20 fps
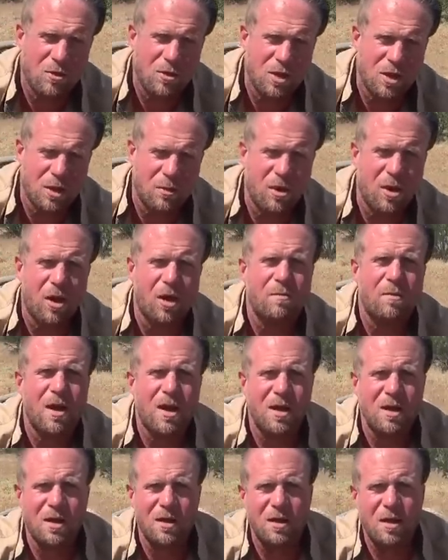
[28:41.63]

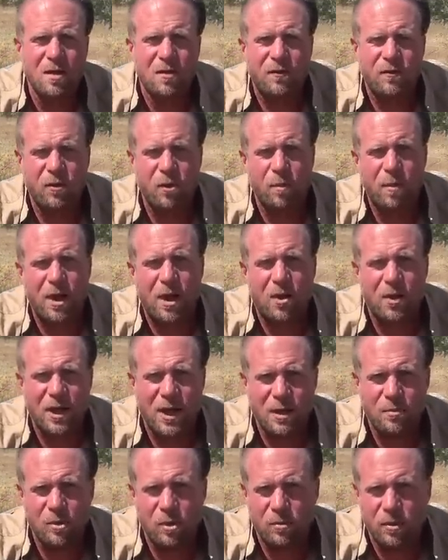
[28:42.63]
semi-automatic full power
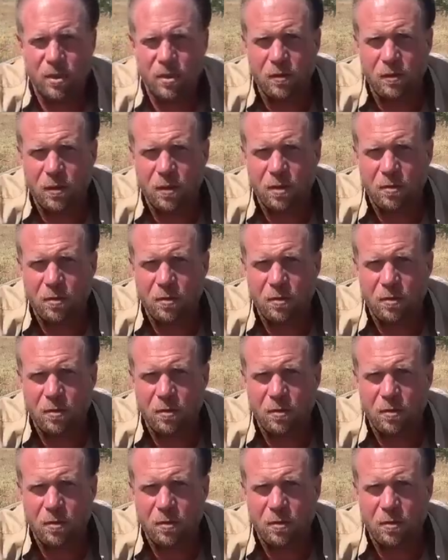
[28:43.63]
8mm